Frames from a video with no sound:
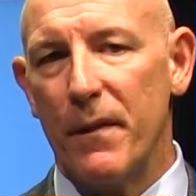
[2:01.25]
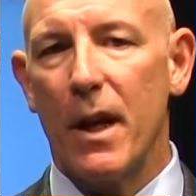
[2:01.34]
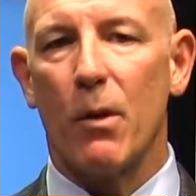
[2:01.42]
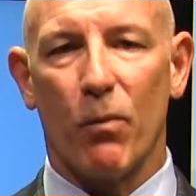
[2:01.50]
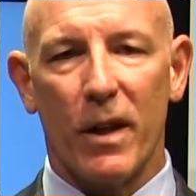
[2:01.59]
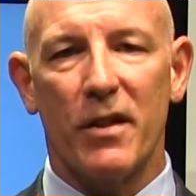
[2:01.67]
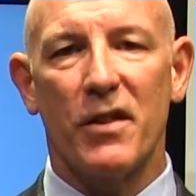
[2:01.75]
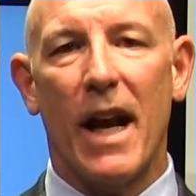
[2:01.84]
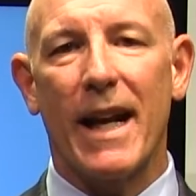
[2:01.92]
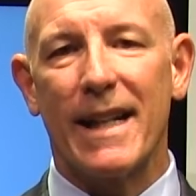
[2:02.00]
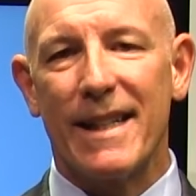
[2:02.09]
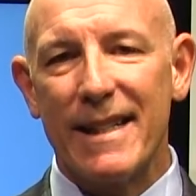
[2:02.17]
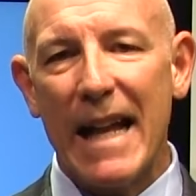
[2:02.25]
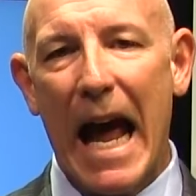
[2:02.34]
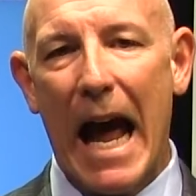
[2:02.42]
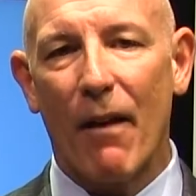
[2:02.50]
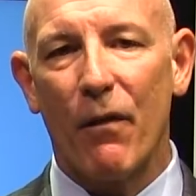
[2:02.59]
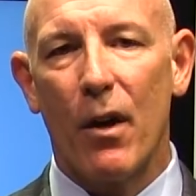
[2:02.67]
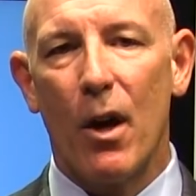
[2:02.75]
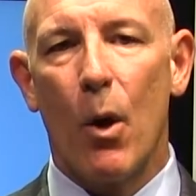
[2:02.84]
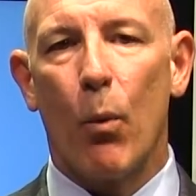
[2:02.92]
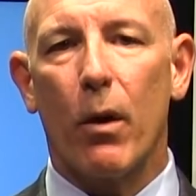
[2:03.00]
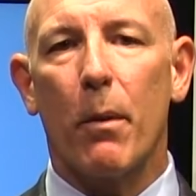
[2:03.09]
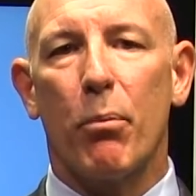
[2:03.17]
and reassigning staff,
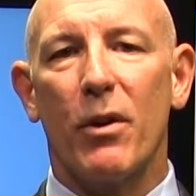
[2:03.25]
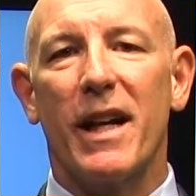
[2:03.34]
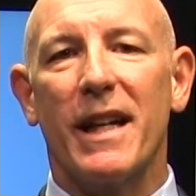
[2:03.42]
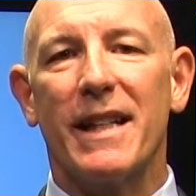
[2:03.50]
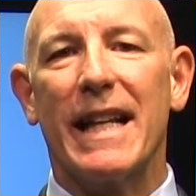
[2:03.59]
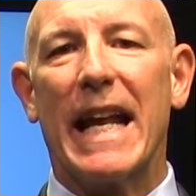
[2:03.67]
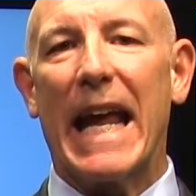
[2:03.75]
we're predicting